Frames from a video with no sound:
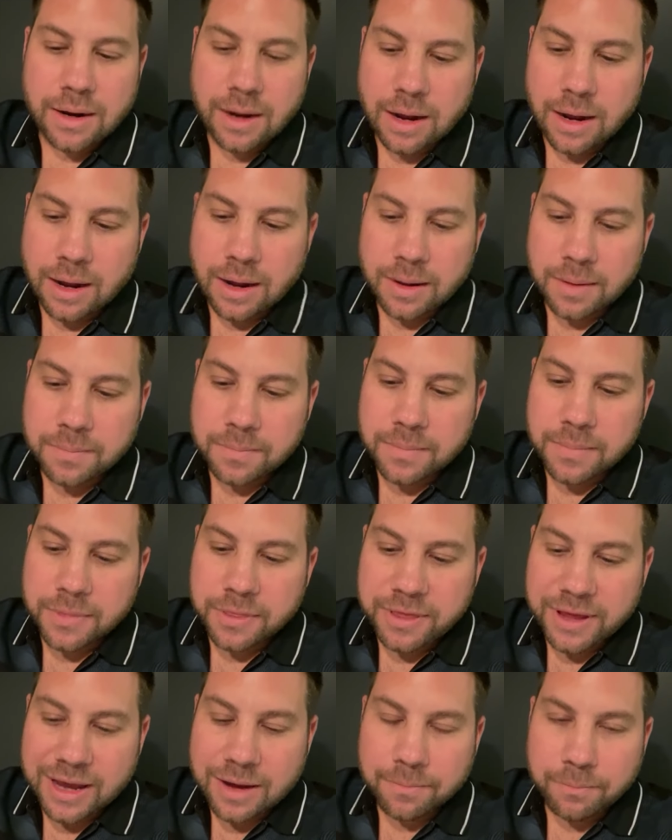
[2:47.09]

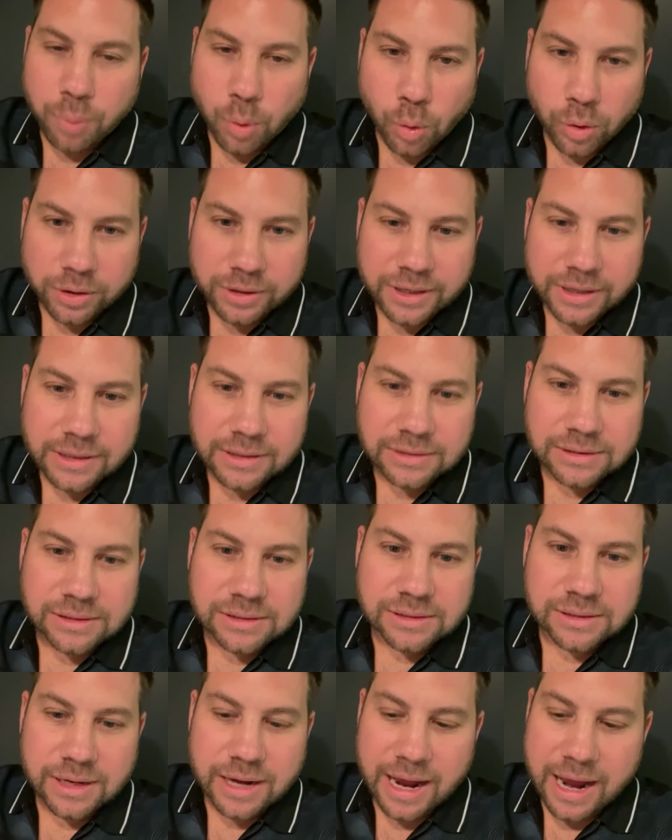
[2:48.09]
the
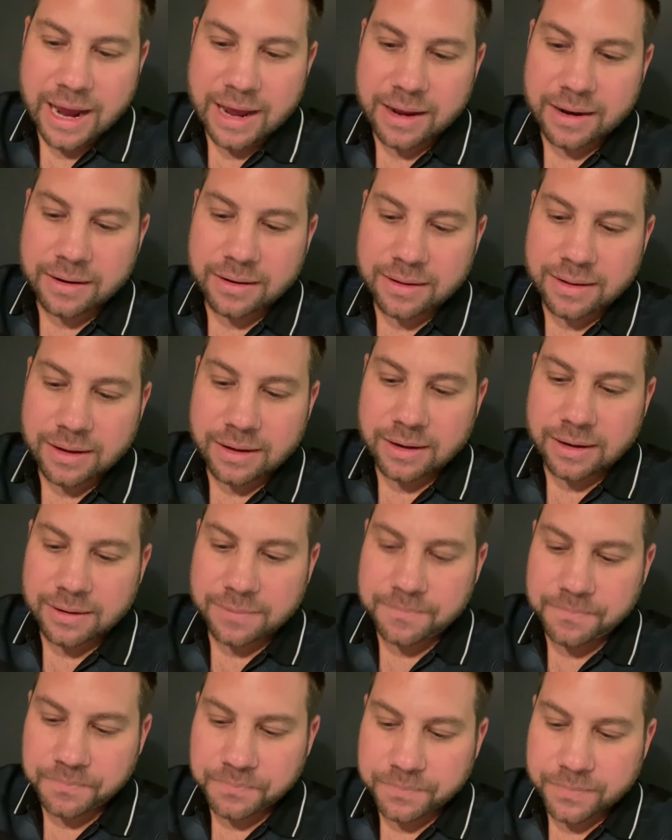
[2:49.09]
importance and
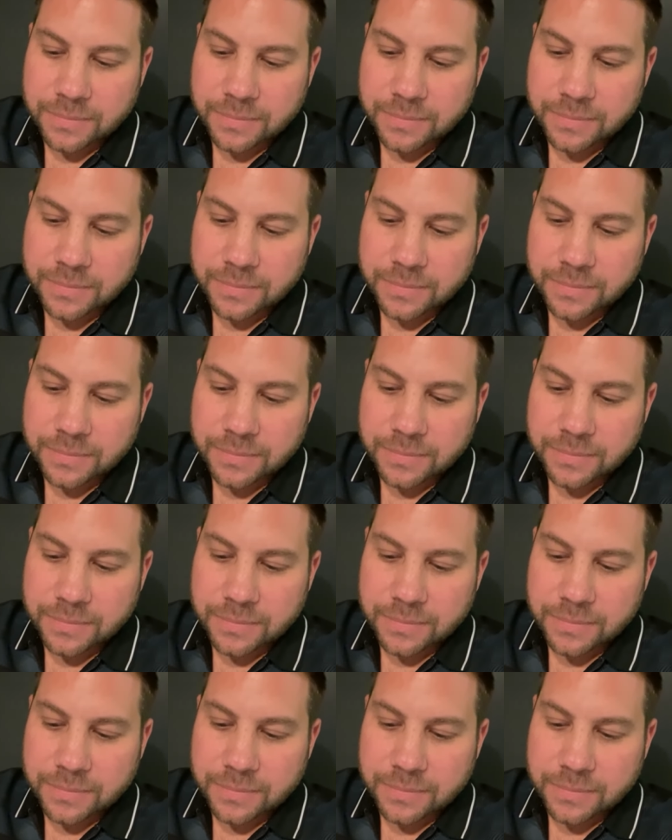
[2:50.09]
the